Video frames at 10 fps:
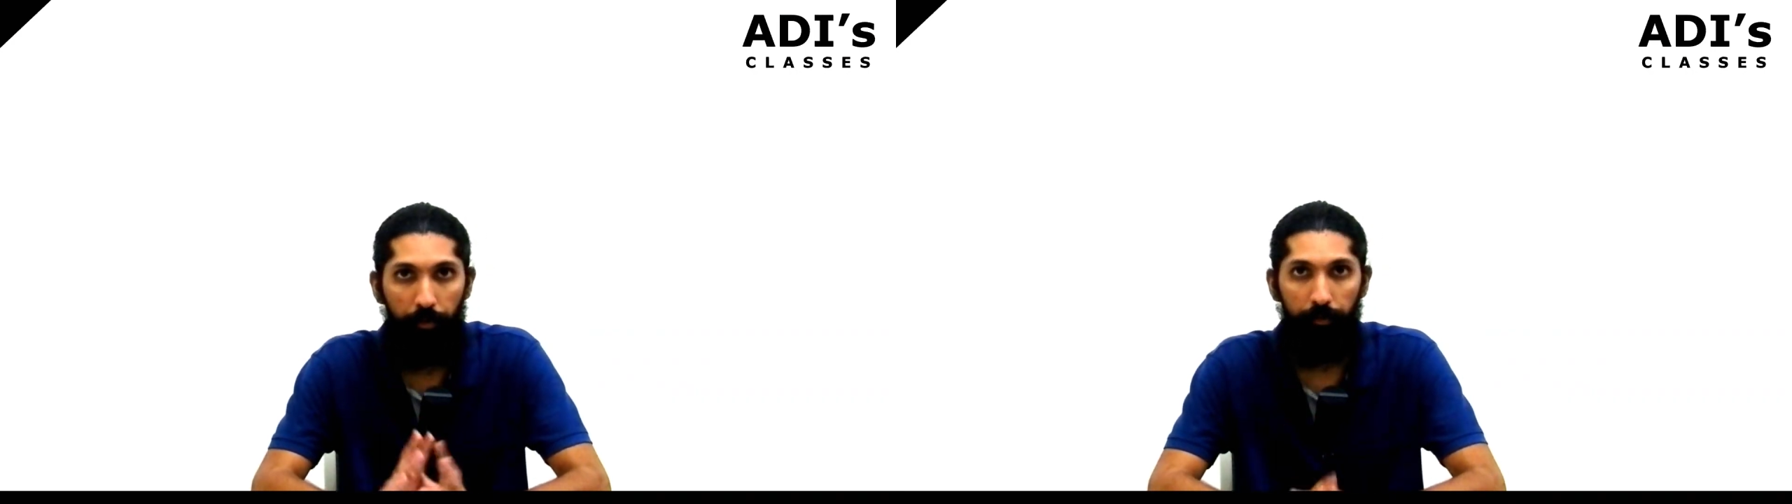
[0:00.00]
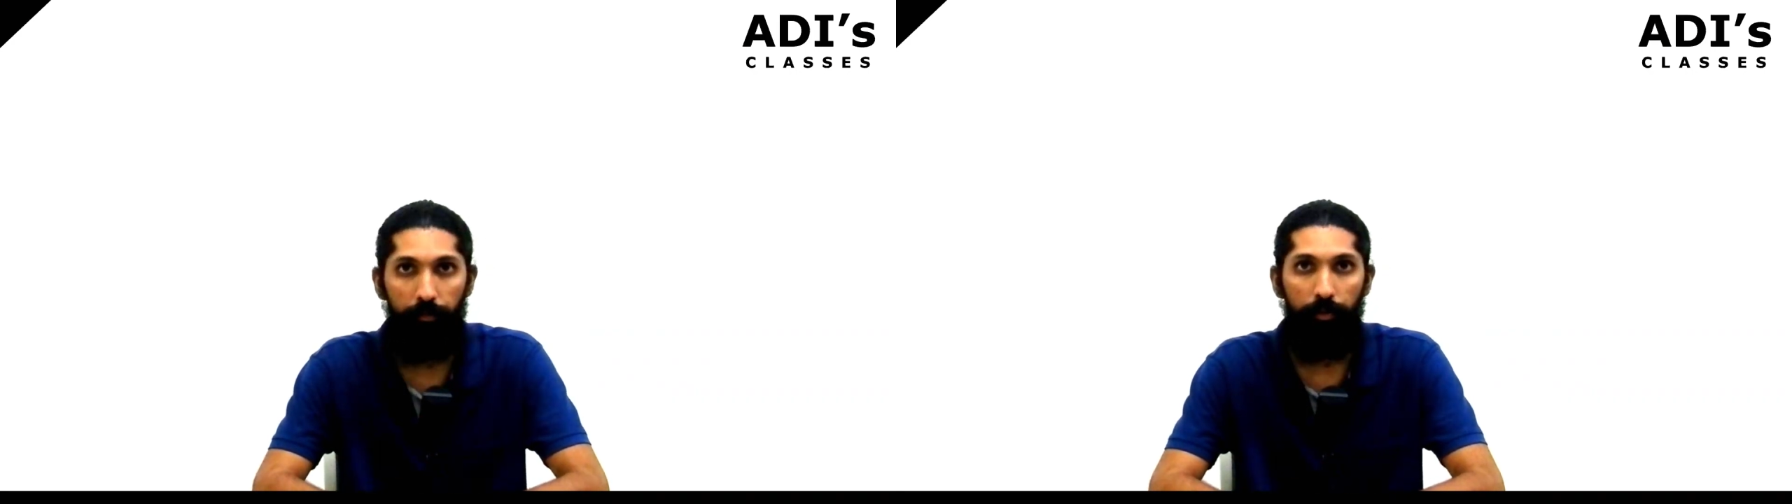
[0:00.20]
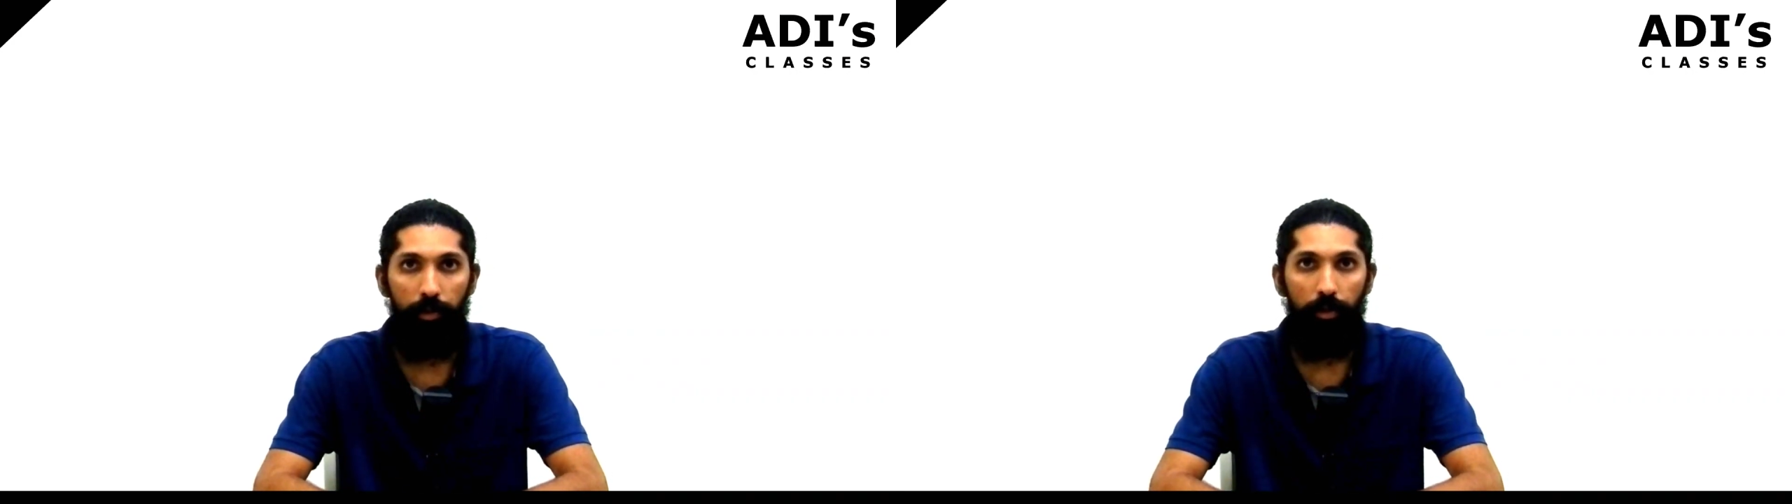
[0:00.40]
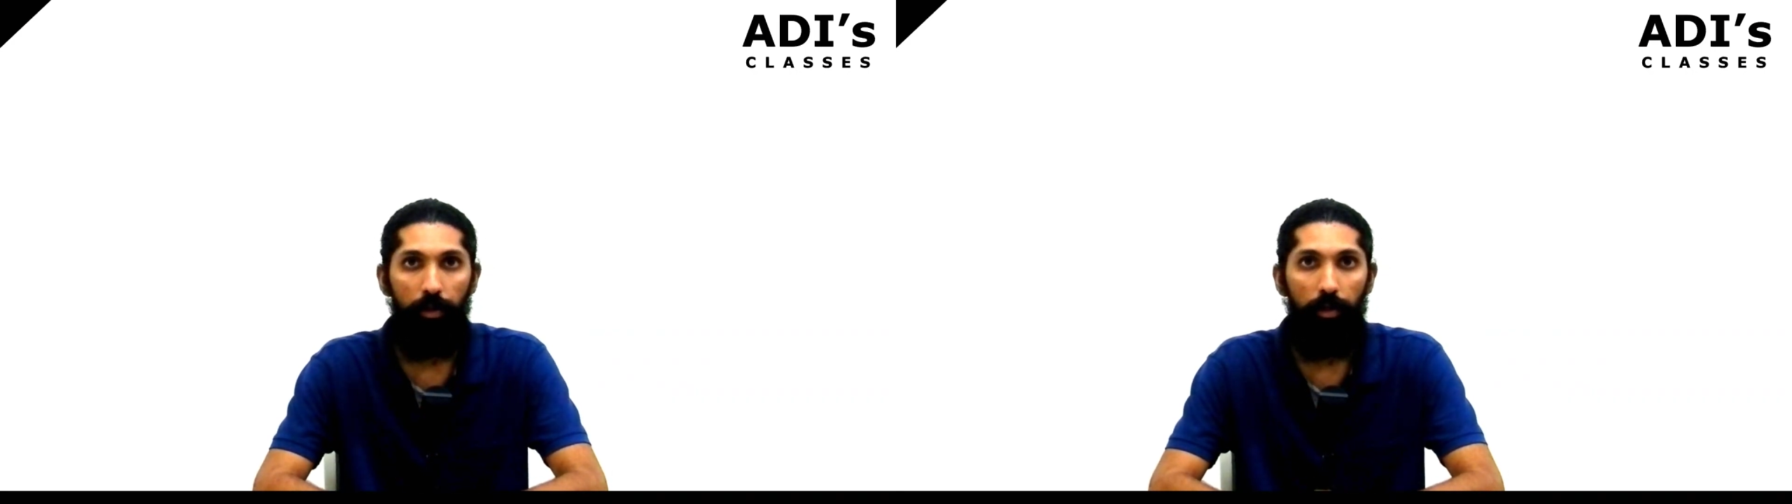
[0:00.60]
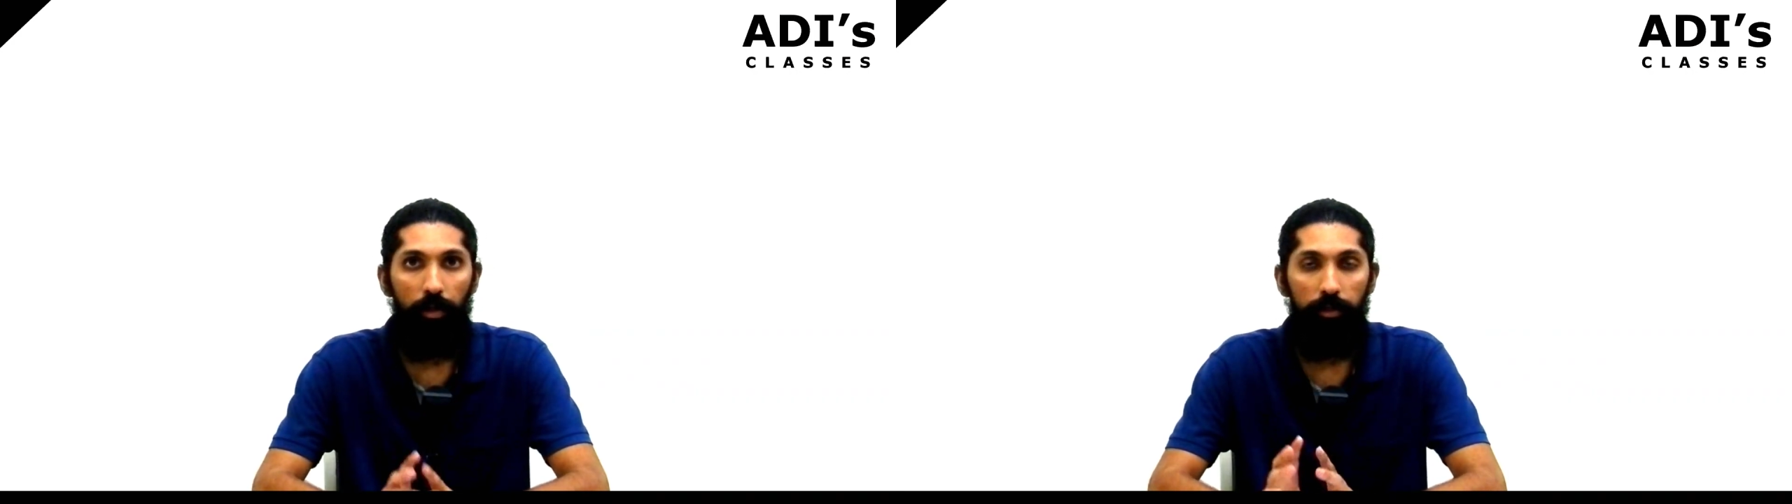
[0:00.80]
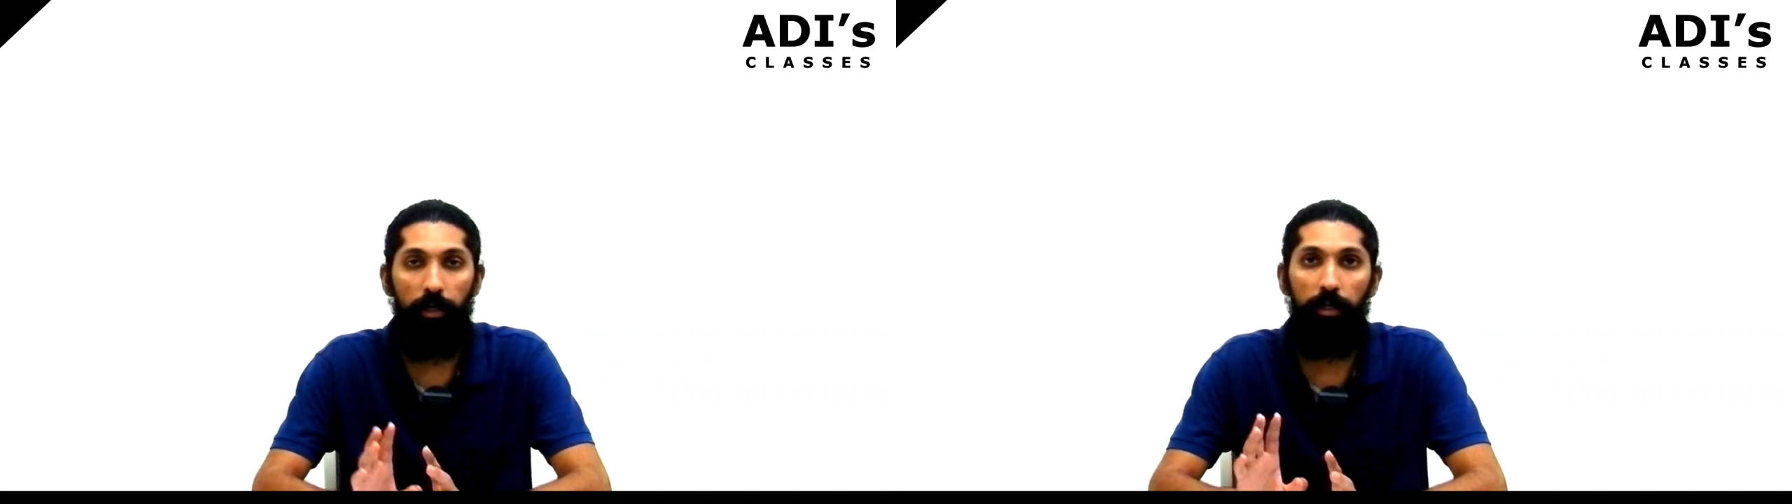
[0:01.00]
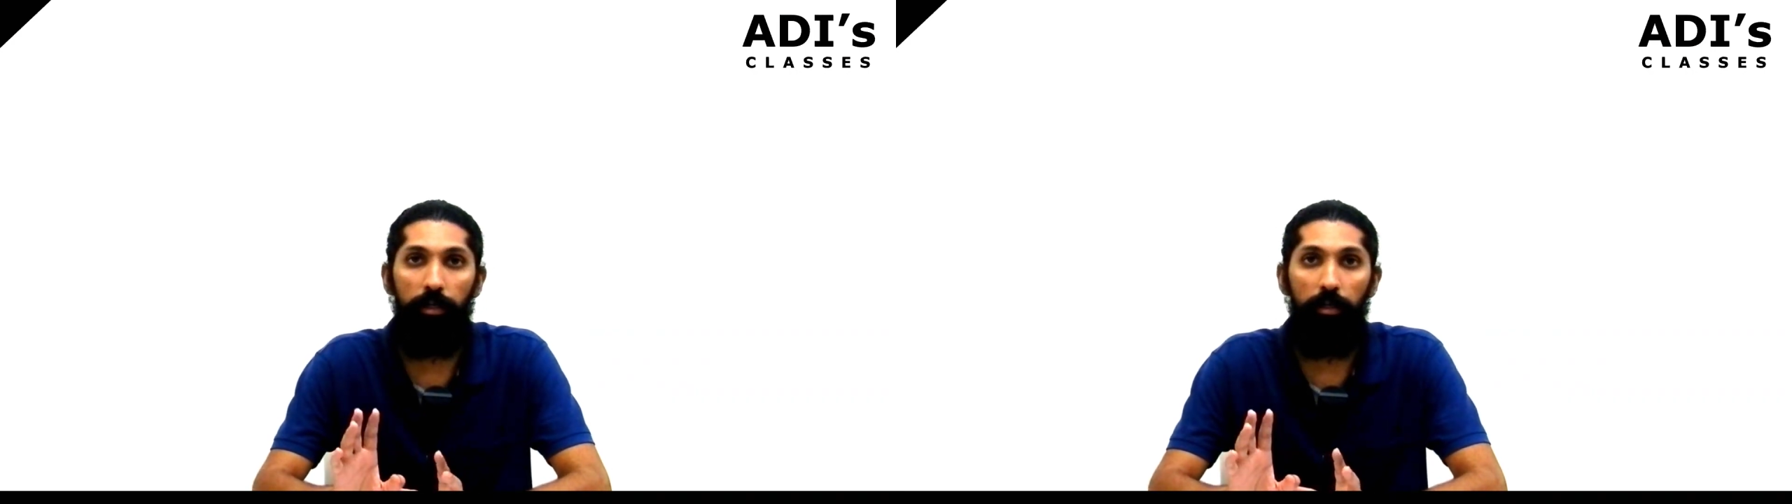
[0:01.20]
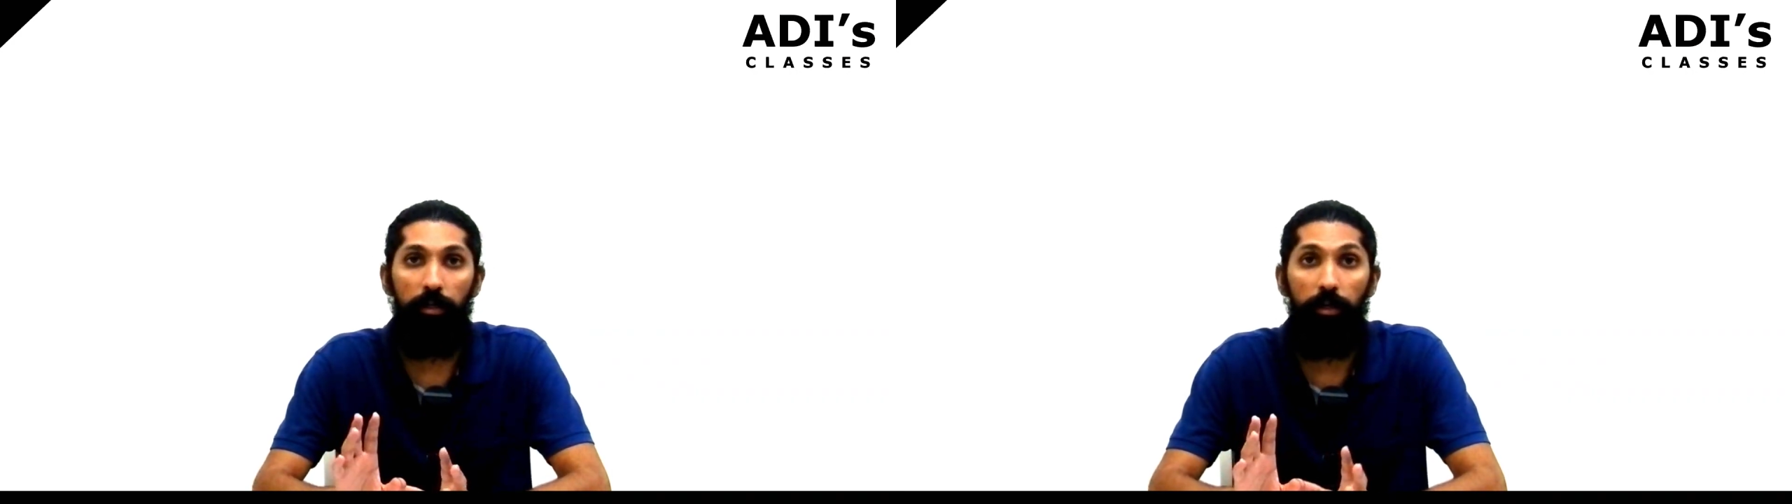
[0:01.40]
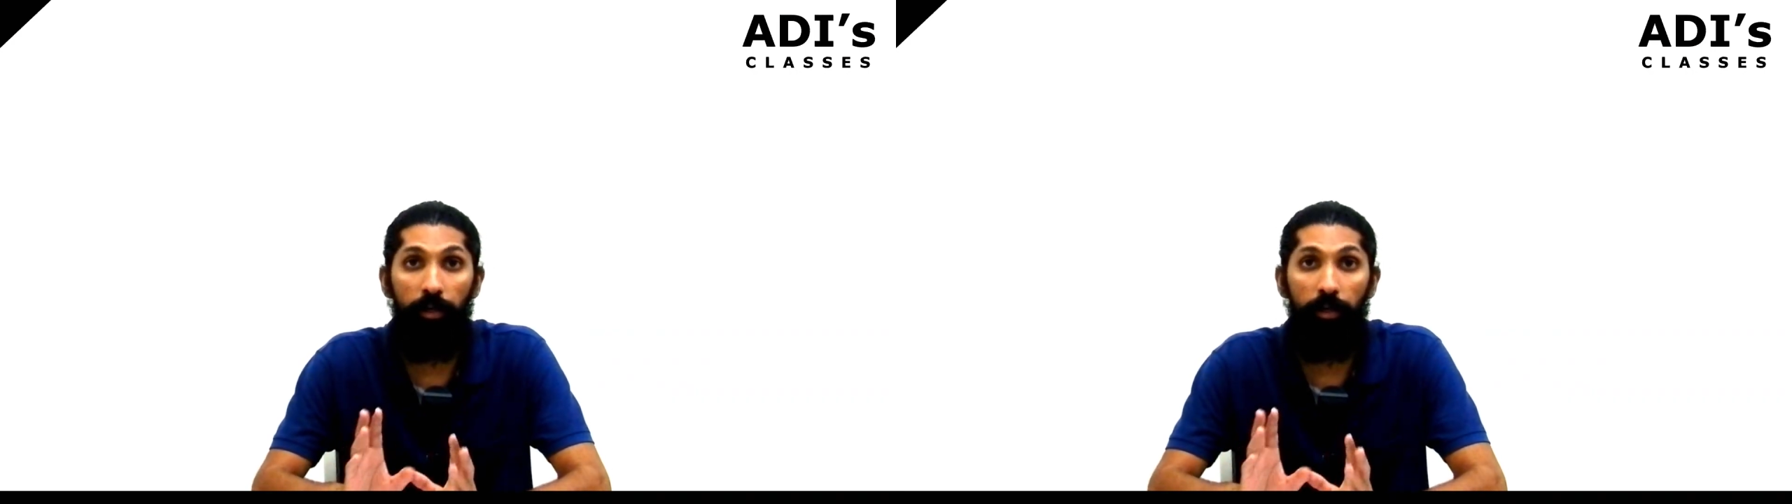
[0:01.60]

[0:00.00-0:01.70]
two. They are